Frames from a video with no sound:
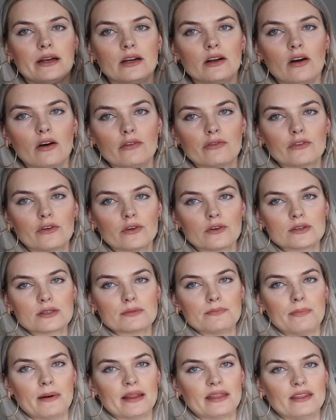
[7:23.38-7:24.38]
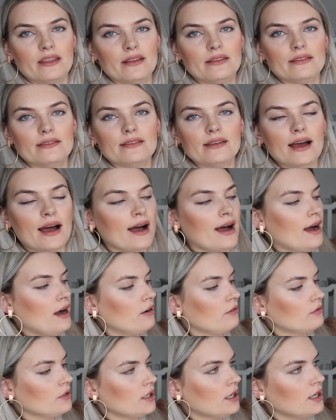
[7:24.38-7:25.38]
are of course buttoned
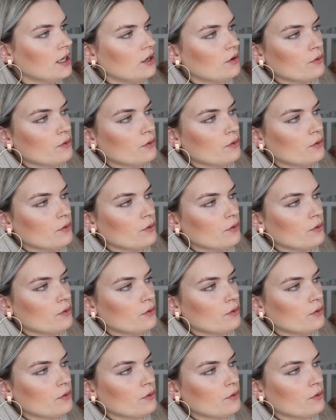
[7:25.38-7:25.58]
down,